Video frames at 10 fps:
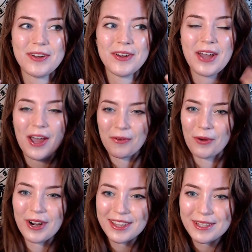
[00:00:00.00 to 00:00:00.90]
had
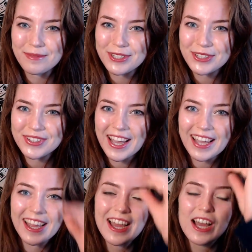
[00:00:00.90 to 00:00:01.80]
wanted them to do
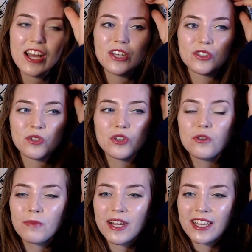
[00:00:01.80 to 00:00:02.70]
that. So you
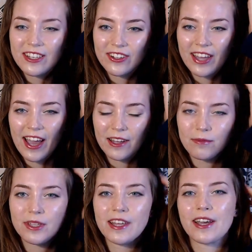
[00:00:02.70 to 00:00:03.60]
might hear that and
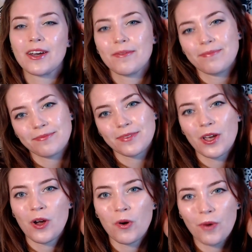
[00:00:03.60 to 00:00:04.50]
be like,
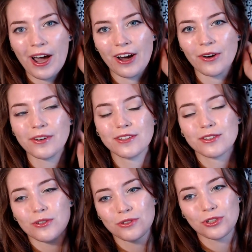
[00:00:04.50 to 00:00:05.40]
wow,
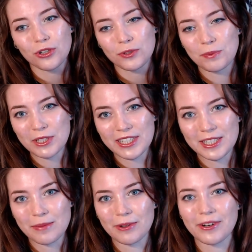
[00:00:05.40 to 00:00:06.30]
so the show is
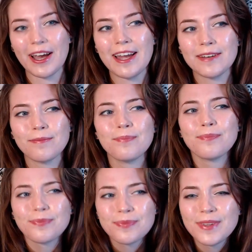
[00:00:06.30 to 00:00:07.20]
predictable. And
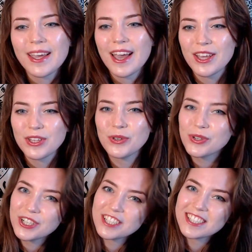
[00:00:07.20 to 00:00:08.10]
you
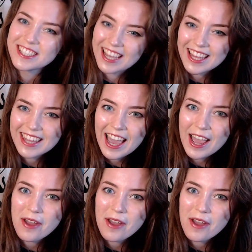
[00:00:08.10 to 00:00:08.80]
could say that,